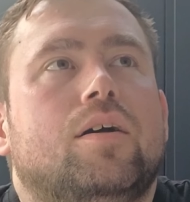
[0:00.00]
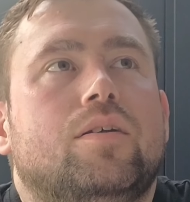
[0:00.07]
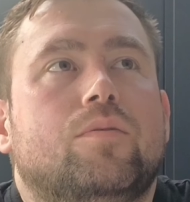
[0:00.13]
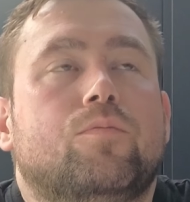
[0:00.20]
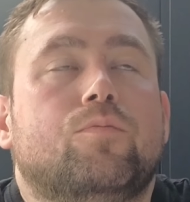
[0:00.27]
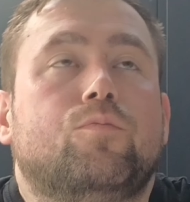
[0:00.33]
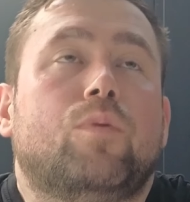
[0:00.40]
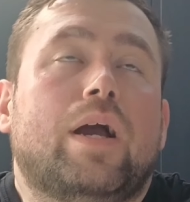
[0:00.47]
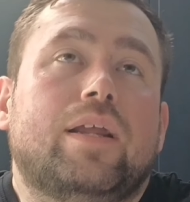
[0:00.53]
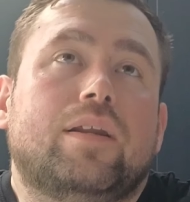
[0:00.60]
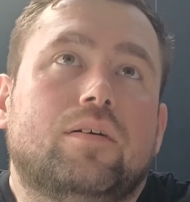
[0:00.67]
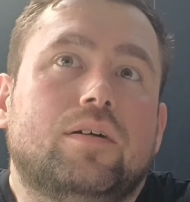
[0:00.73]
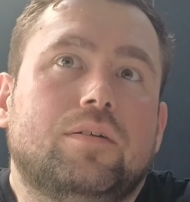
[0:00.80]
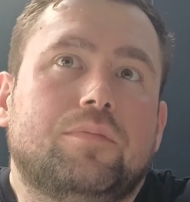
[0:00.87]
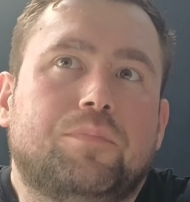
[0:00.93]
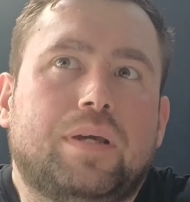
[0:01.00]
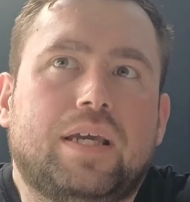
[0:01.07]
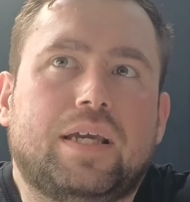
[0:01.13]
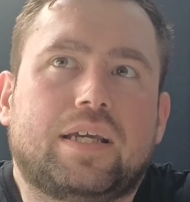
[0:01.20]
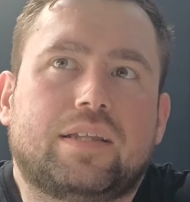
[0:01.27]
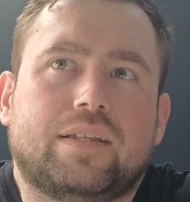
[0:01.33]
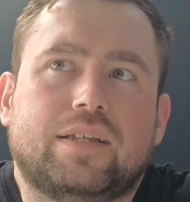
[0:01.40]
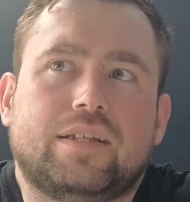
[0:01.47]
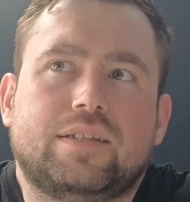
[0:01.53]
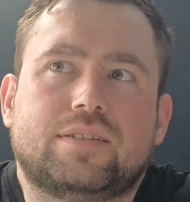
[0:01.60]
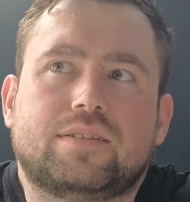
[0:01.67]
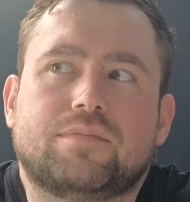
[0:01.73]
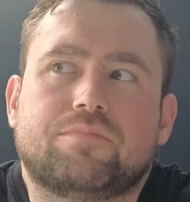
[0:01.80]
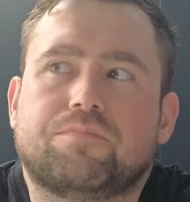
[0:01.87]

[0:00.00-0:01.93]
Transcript: When I pick these